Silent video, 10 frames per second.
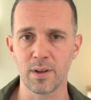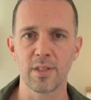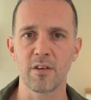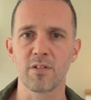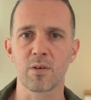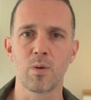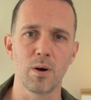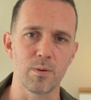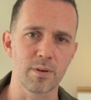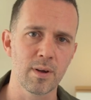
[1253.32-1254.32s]
There is a
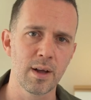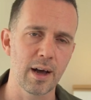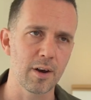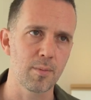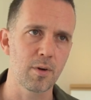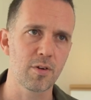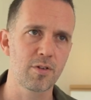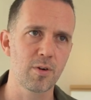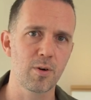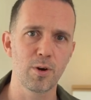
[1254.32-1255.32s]
quote, and I'm not
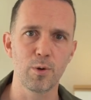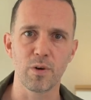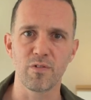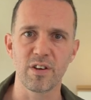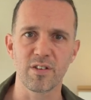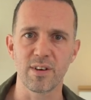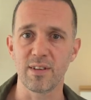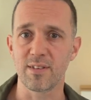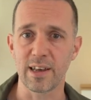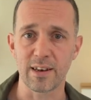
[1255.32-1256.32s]
sure who originally
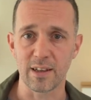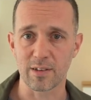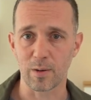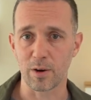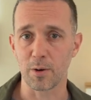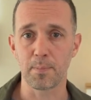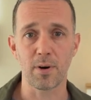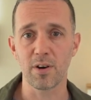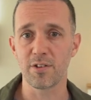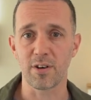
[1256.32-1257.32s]
said it, so I
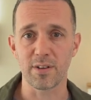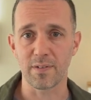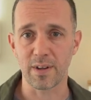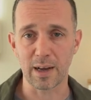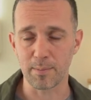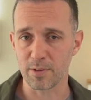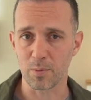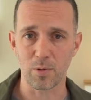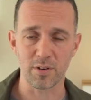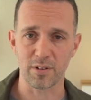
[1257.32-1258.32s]
apologize if they happen to
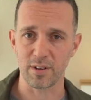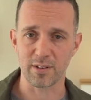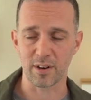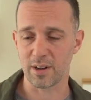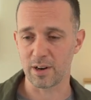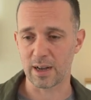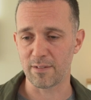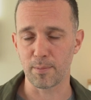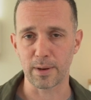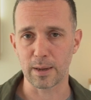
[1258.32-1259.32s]
watch this and I
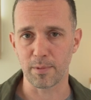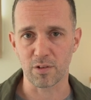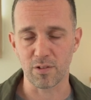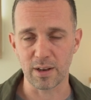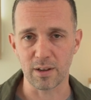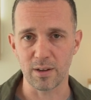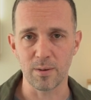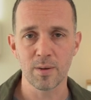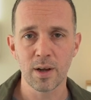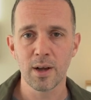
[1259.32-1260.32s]
haven't been able to credit
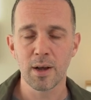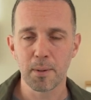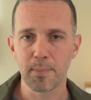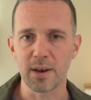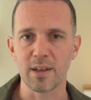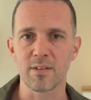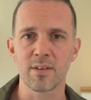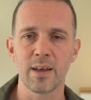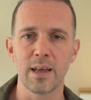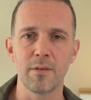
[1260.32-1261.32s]
you, but it's,
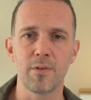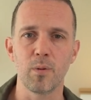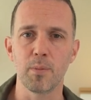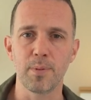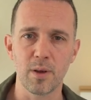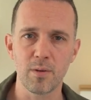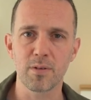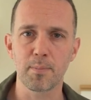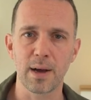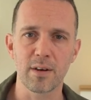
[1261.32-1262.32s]
"If you
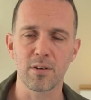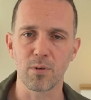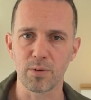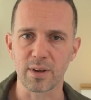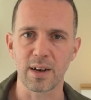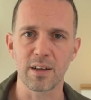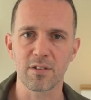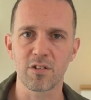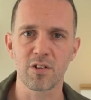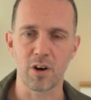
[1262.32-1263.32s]
abuse, abandon, or
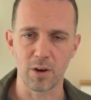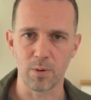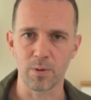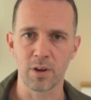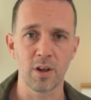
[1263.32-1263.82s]
neglect a child,